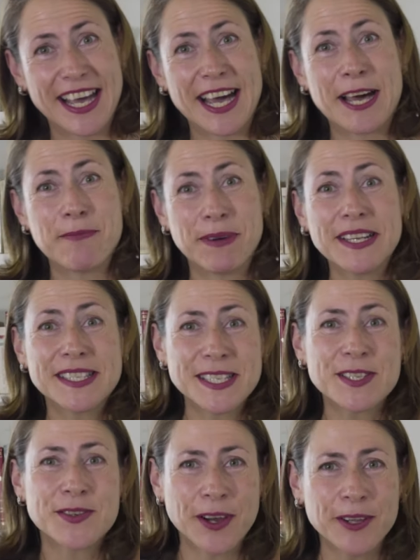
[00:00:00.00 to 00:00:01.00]
uh, but it's
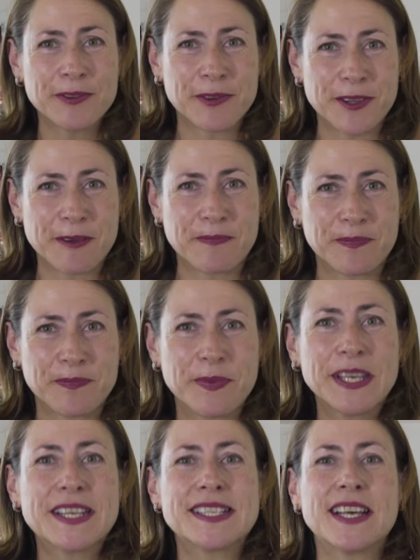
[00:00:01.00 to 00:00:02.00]
a struggle for them
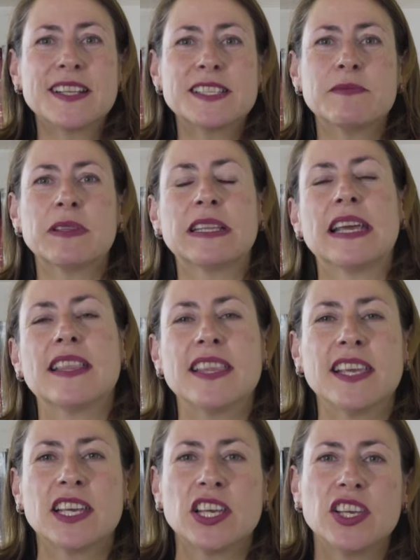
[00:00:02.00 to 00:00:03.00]
because ultimately, I
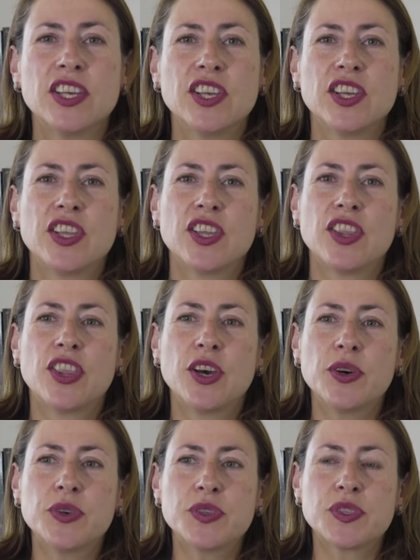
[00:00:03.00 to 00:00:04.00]
think
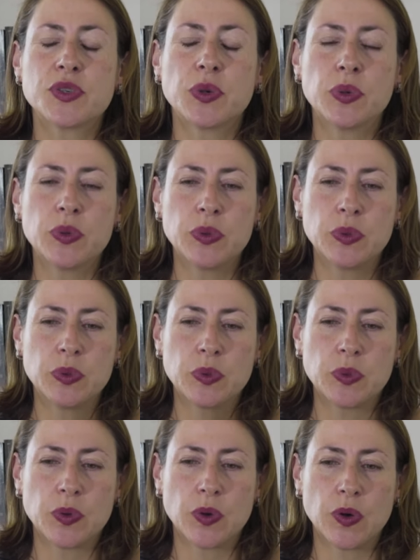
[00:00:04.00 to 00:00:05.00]
those who
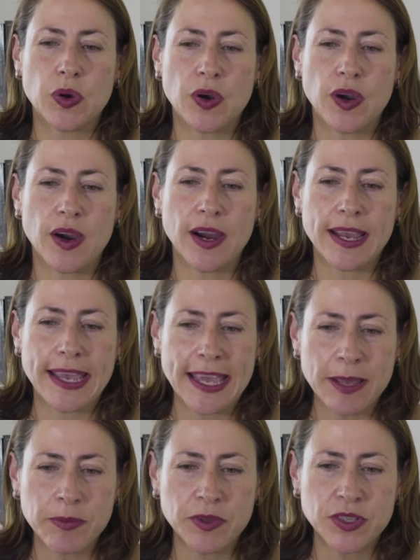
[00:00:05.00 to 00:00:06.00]
are
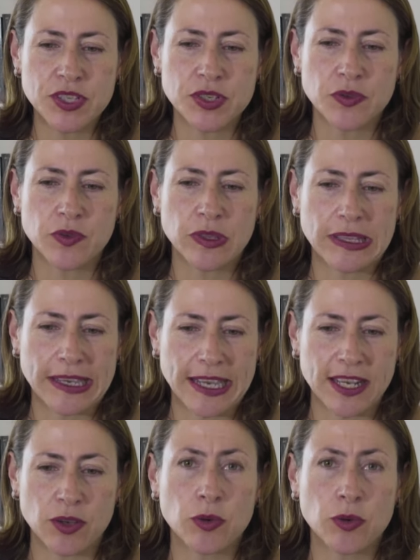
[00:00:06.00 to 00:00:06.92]
able to relate,